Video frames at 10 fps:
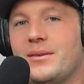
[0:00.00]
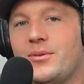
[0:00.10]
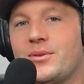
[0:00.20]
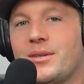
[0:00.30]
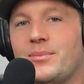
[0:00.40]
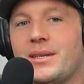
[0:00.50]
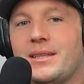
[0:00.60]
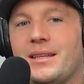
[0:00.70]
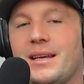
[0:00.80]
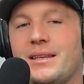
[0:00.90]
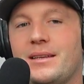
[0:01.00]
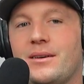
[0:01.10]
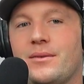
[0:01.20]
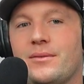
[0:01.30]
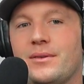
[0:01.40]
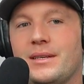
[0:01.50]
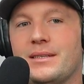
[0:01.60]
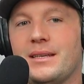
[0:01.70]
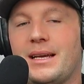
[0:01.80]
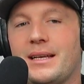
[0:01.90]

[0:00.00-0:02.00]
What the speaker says: or something that, is, I guess,